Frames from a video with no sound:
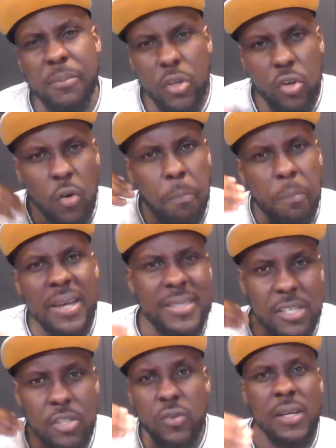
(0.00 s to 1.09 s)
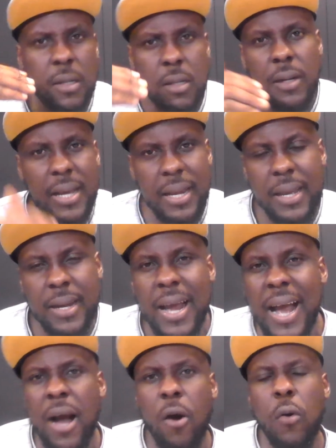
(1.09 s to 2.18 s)
message really clearly, and
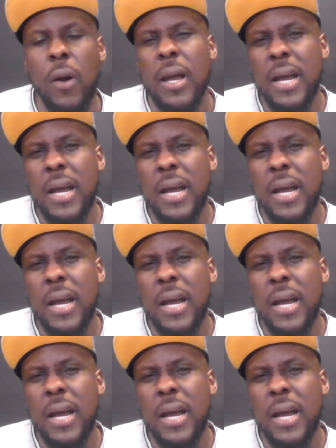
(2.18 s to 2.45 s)
how